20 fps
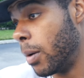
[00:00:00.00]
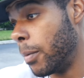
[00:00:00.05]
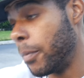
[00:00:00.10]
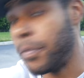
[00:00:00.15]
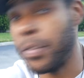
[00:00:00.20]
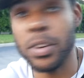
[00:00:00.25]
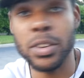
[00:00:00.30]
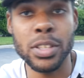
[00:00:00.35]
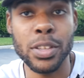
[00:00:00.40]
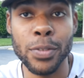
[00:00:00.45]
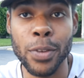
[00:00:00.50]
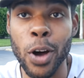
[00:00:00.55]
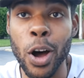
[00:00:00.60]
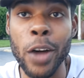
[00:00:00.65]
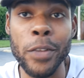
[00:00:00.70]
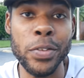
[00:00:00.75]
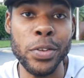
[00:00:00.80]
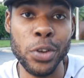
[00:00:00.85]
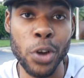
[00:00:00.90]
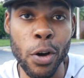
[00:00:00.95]
first of all,
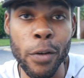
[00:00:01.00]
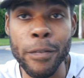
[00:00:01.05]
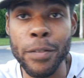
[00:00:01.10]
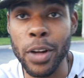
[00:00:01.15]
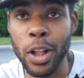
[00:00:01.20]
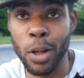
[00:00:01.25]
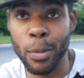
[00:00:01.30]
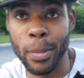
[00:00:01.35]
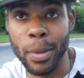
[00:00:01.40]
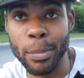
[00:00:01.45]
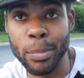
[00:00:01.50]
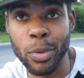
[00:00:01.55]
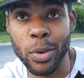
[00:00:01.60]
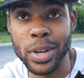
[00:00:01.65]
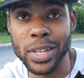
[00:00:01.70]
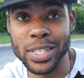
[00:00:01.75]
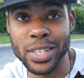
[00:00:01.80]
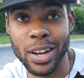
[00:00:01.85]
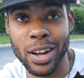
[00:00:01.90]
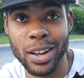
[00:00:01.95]
if you don't follow my
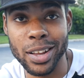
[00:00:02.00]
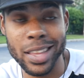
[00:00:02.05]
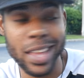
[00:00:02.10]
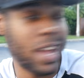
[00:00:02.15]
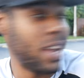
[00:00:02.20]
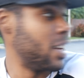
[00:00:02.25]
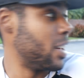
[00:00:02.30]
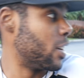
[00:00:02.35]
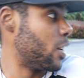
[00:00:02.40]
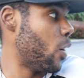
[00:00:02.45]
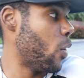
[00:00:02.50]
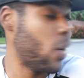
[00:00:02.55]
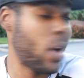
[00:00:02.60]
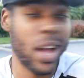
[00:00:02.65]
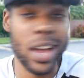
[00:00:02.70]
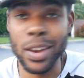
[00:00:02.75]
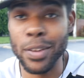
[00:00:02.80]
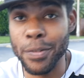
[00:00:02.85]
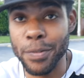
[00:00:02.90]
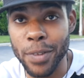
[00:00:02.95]
boy John Cannon, go
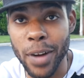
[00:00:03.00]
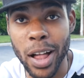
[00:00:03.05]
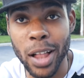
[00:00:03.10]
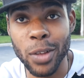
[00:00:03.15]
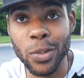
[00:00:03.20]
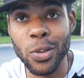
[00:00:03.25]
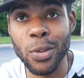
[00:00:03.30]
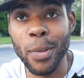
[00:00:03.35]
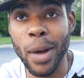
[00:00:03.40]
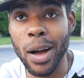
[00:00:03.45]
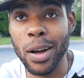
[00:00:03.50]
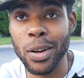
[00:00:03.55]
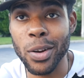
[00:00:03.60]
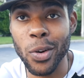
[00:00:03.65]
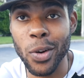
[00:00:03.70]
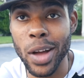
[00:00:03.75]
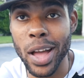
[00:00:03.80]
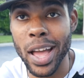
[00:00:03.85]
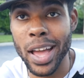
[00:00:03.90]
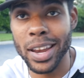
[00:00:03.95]
ahead and follow him. I'll
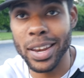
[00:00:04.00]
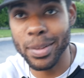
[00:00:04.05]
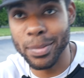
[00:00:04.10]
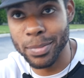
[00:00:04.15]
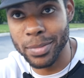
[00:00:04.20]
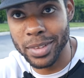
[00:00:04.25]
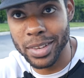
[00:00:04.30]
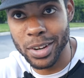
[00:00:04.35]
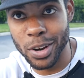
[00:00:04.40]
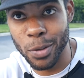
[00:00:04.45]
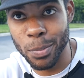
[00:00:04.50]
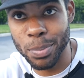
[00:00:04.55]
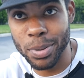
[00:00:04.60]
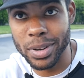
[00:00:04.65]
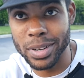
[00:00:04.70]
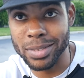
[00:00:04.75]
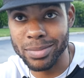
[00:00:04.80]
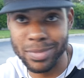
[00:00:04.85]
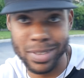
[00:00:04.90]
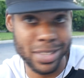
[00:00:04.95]
go ahead and, you know,
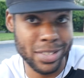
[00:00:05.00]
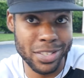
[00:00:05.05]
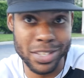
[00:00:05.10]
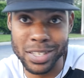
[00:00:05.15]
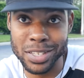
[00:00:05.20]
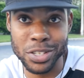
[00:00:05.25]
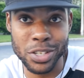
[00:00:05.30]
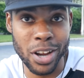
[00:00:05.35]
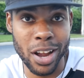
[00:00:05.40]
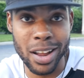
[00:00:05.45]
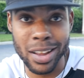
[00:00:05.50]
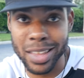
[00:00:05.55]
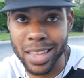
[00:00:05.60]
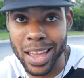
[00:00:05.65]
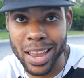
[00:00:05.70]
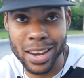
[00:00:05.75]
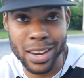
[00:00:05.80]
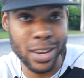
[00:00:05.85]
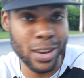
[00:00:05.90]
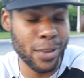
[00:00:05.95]
put, it's just John
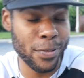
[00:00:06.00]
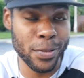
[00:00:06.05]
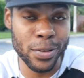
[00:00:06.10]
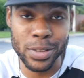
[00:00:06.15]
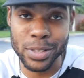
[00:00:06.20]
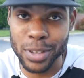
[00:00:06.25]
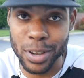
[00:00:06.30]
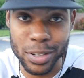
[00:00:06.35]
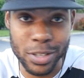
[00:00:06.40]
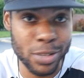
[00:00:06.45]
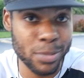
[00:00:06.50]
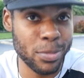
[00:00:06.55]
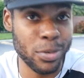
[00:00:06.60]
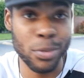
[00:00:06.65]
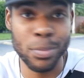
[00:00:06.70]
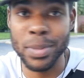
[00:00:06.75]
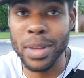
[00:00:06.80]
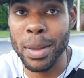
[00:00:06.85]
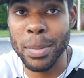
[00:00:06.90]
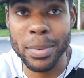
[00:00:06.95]
Cannon. If you search him, you'll
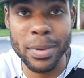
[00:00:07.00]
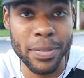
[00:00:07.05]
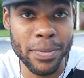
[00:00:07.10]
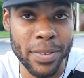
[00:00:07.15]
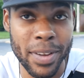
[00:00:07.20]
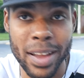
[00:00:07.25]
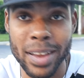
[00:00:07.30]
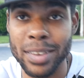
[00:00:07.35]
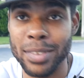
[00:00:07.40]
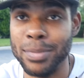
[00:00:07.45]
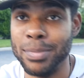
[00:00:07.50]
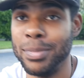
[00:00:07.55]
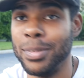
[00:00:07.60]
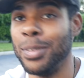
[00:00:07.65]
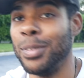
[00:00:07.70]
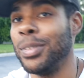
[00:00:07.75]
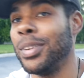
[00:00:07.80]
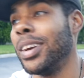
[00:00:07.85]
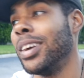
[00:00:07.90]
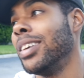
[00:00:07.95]
be able to find him,
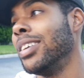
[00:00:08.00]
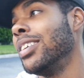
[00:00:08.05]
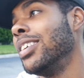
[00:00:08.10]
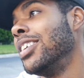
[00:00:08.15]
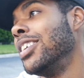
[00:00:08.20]
okay?